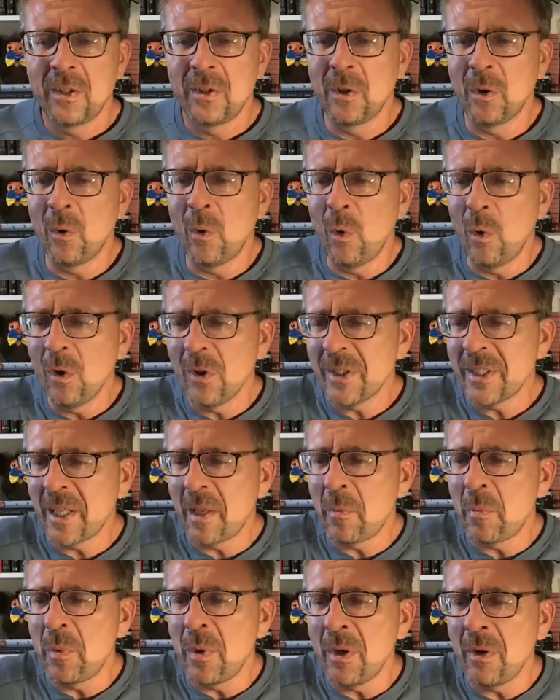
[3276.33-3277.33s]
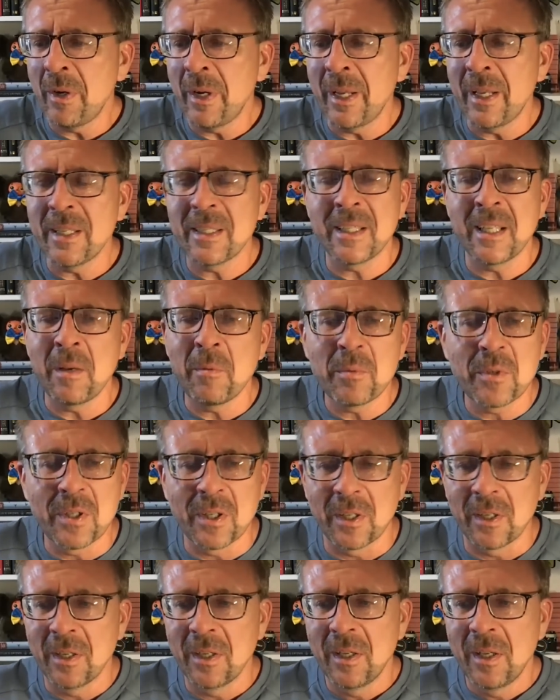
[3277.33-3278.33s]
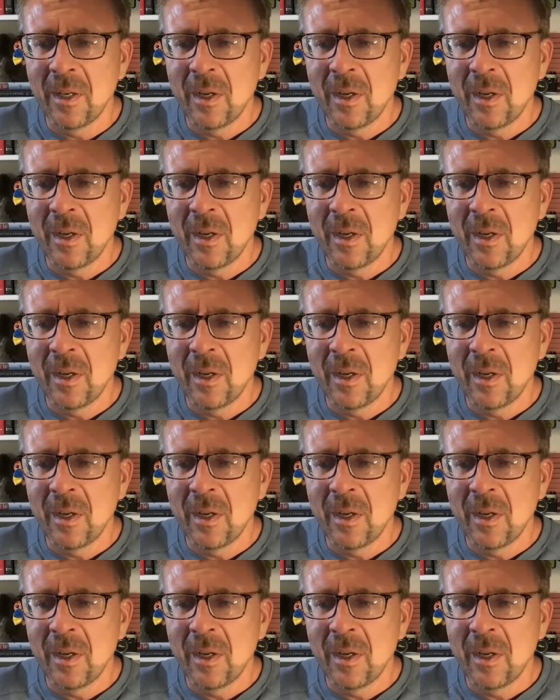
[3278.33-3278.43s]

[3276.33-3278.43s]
The whole Siberia is empty.